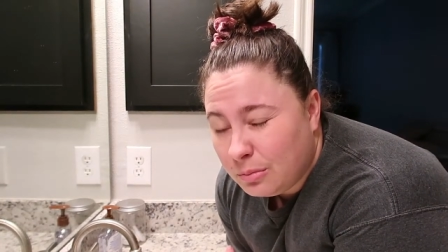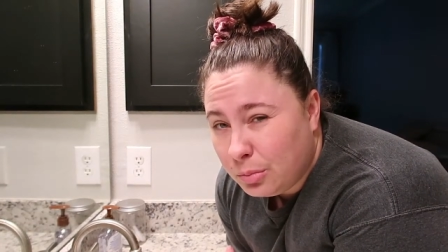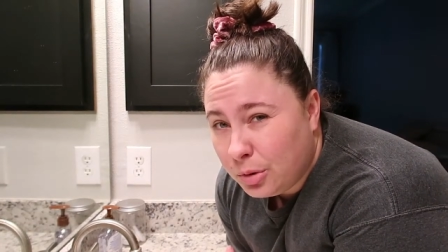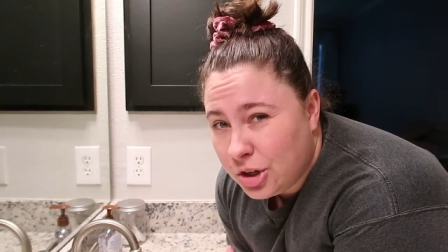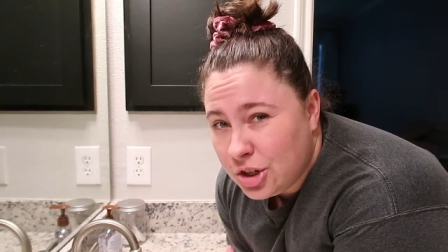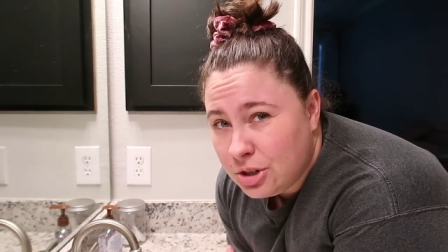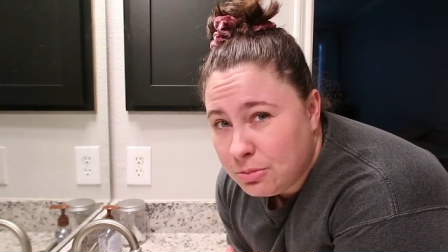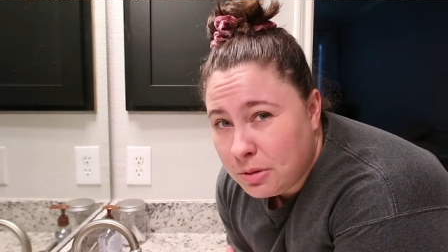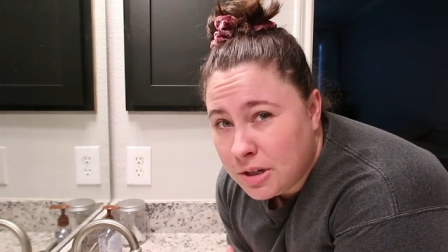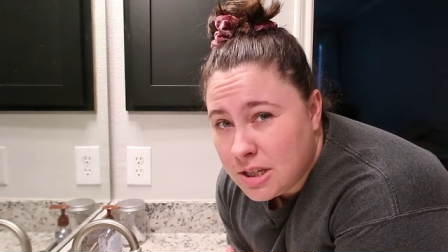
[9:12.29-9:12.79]

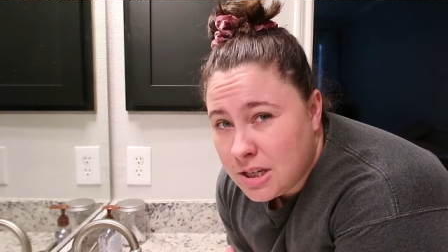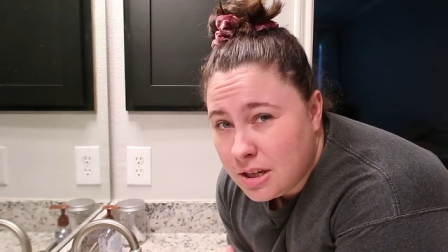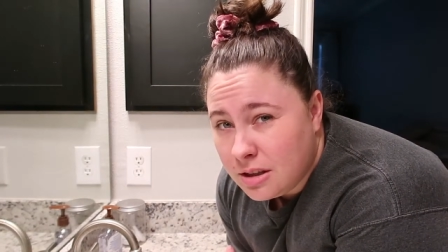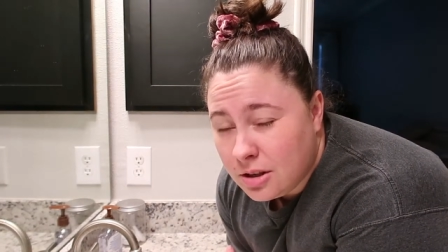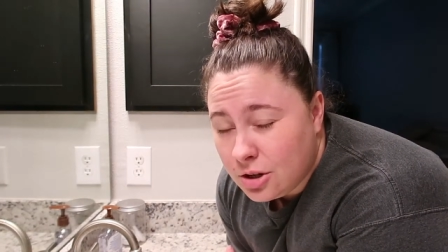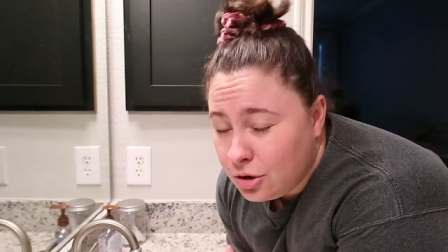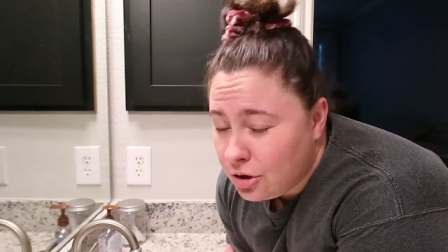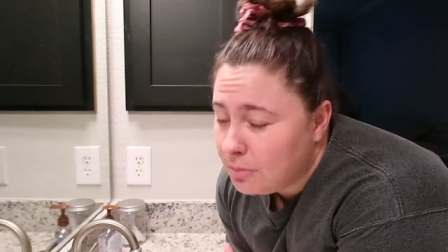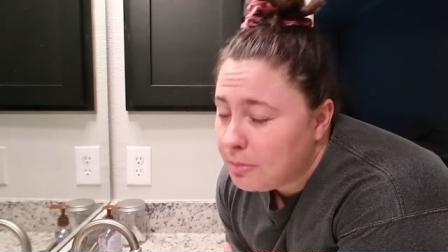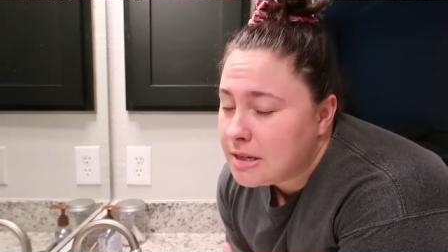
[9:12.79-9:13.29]
brushing my teeth
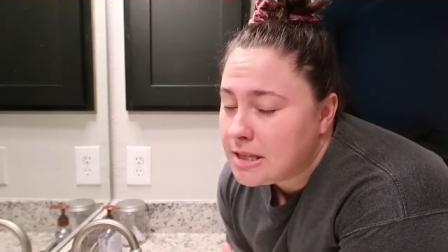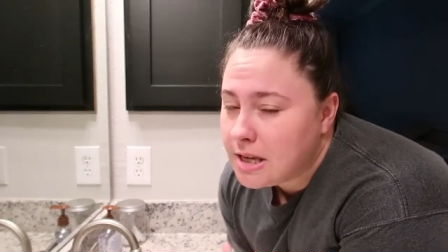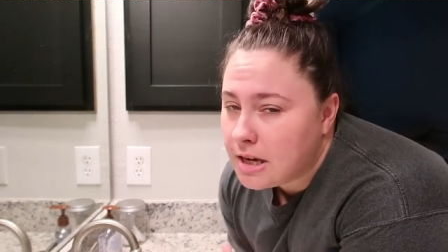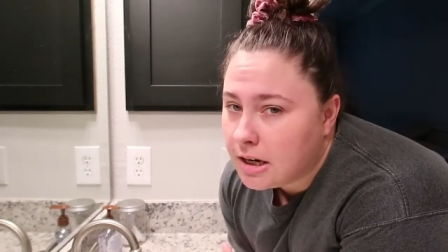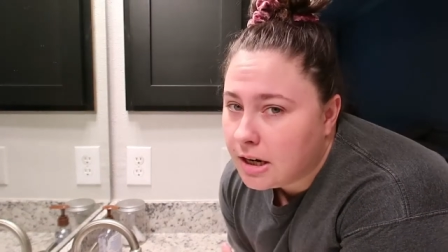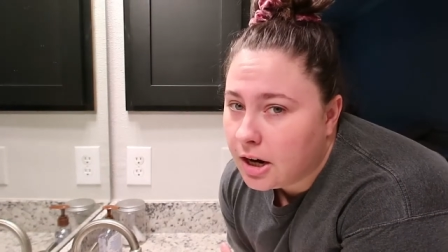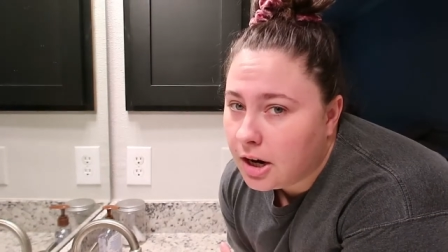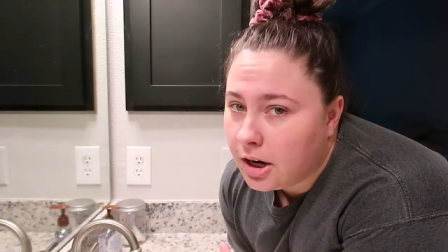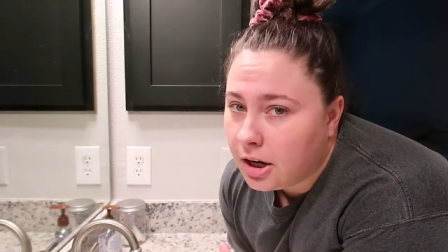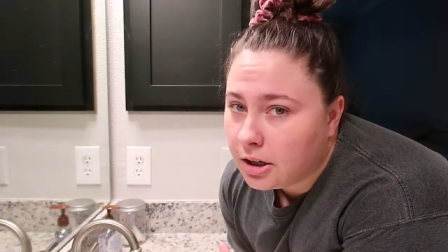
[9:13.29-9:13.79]
and doing my
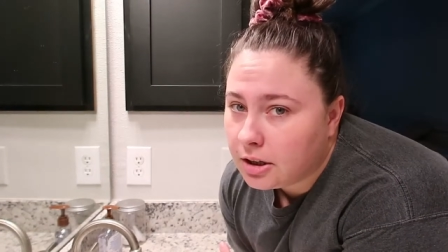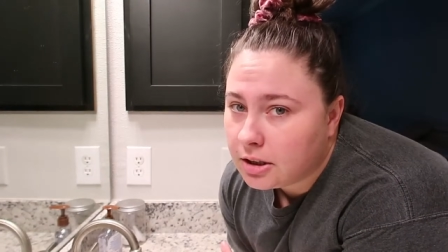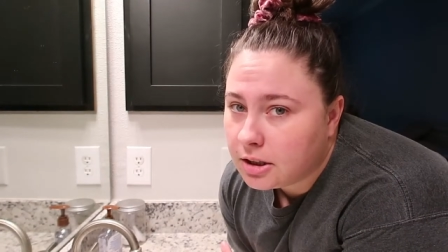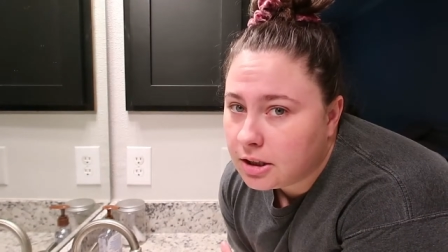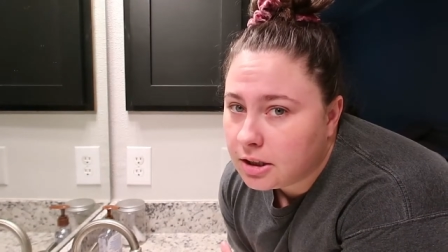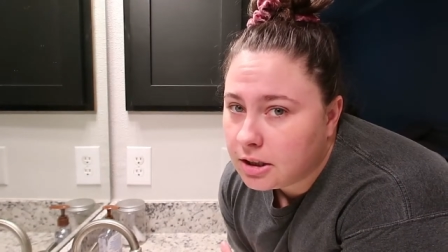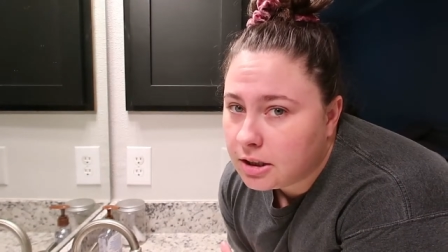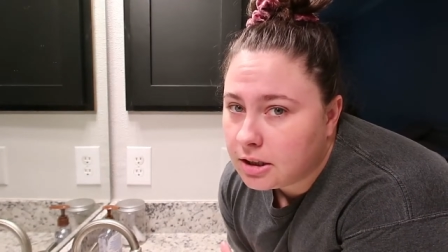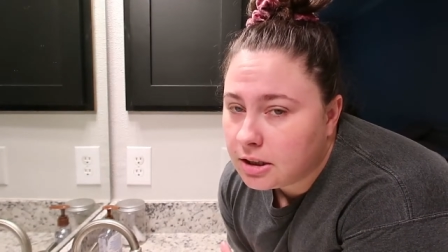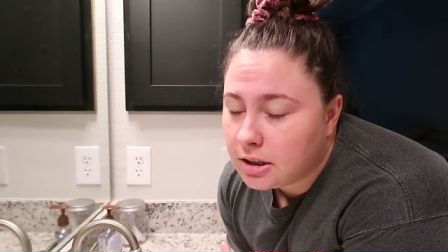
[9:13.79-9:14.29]
skincare
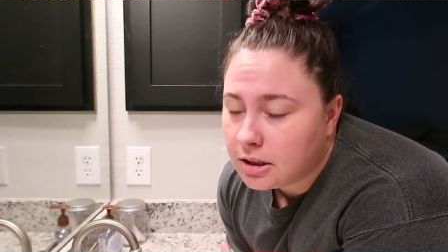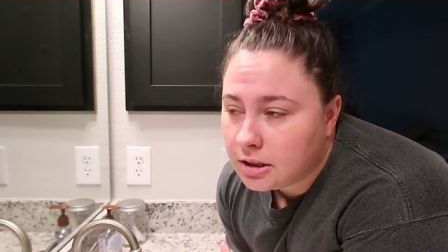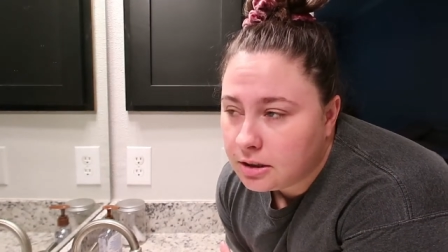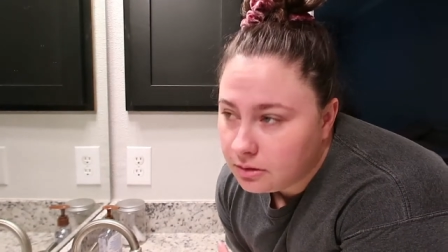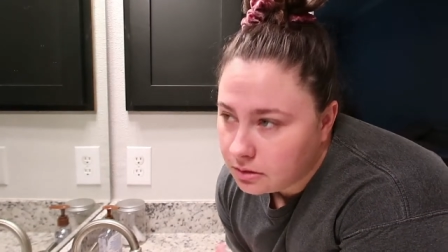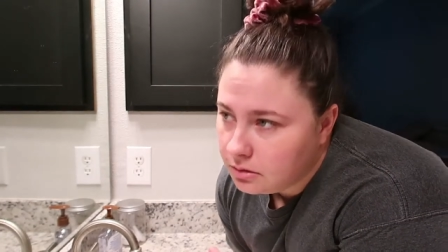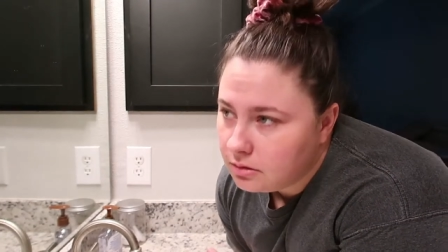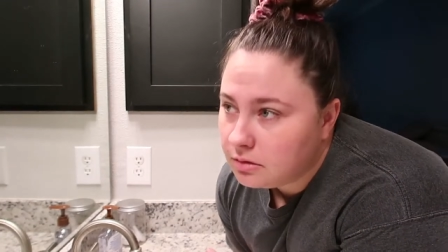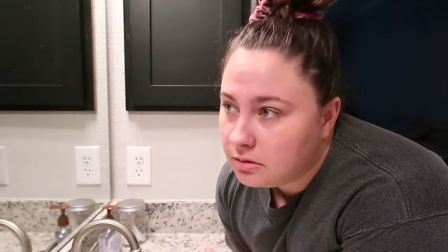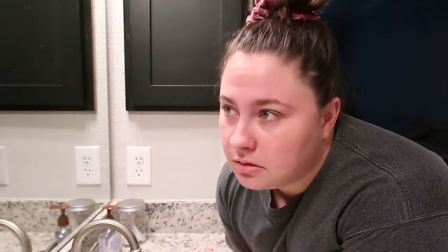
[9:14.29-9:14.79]

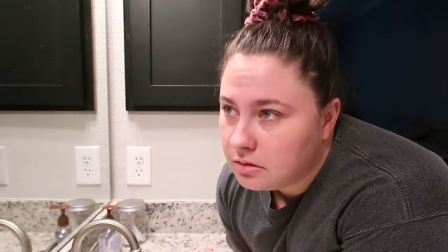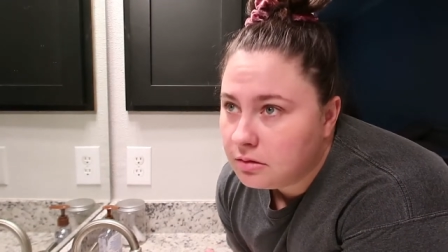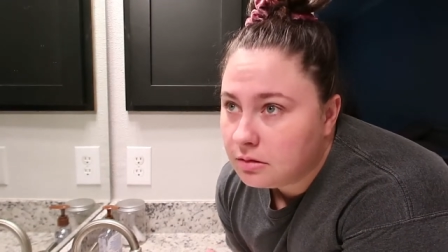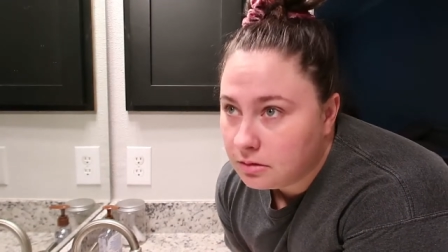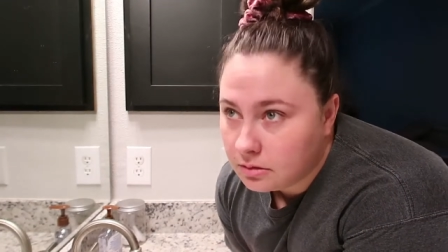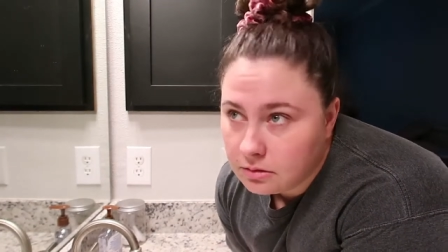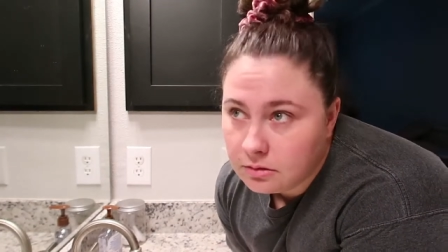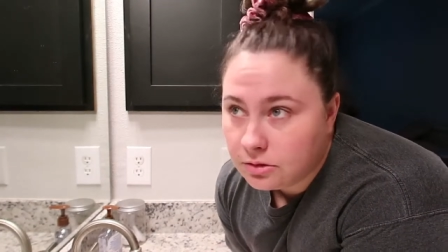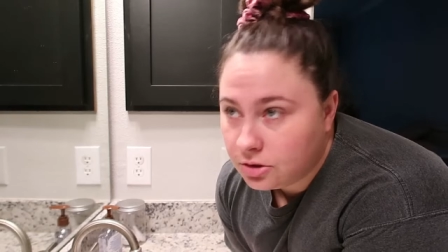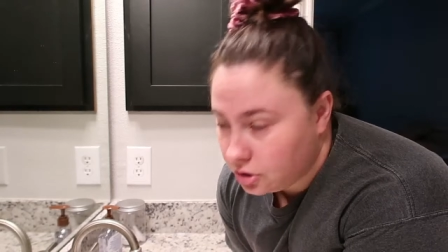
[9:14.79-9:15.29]

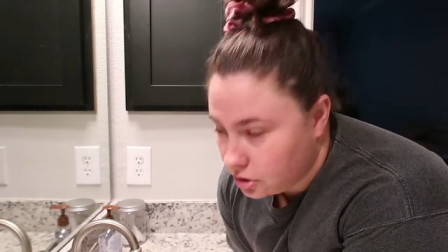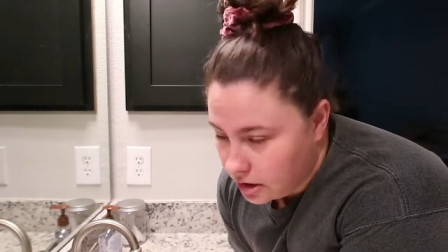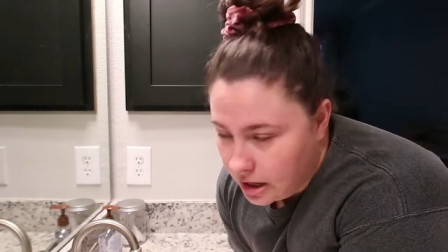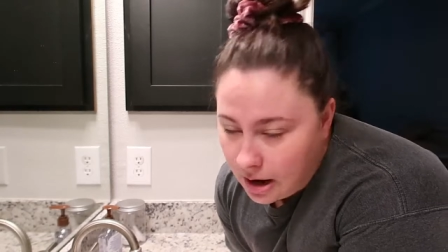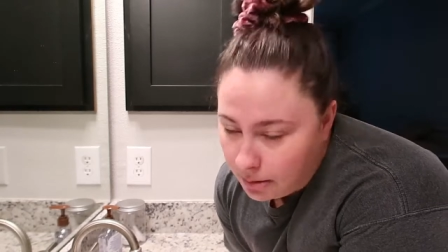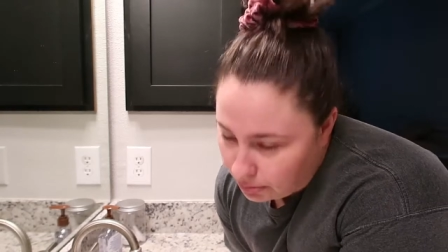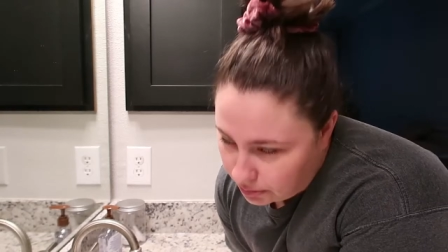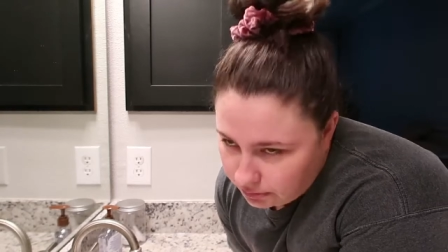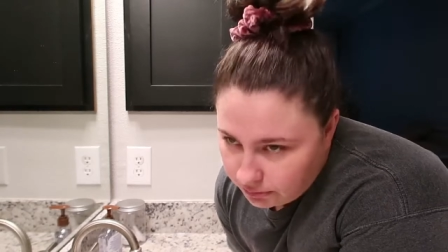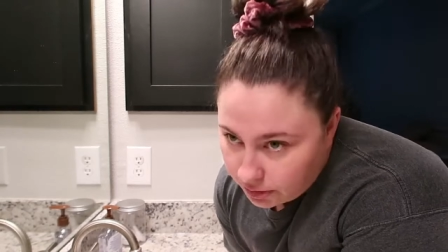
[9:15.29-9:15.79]
should
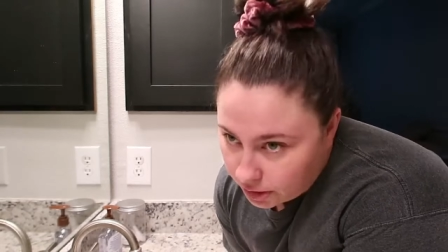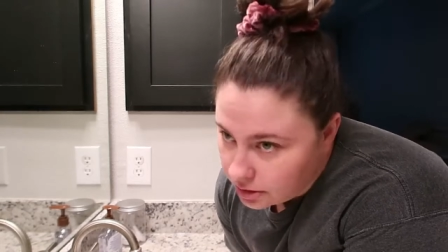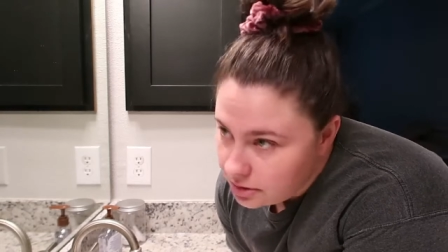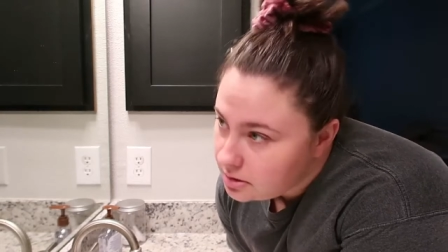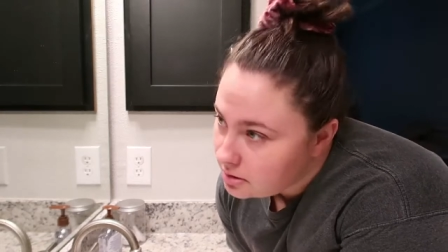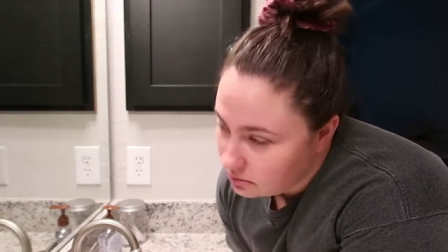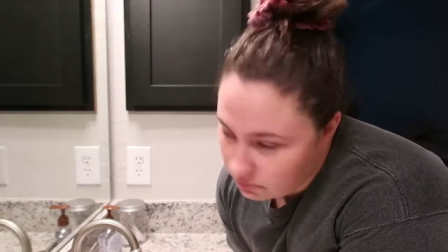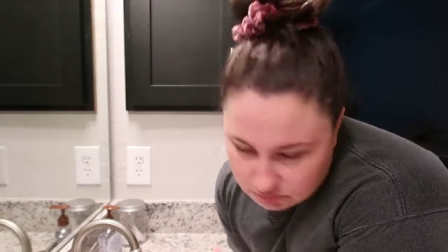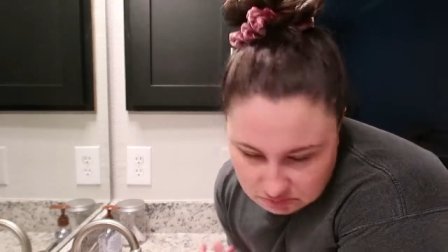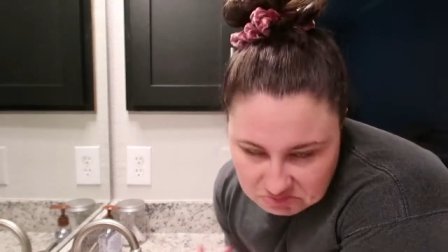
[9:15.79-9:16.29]
happen
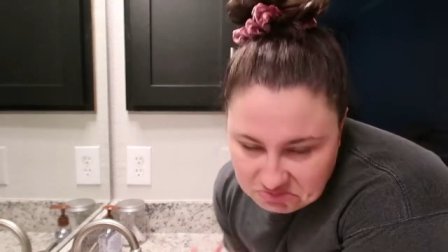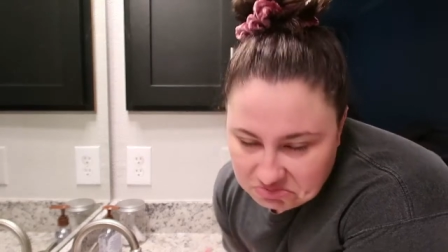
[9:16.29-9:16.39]
first.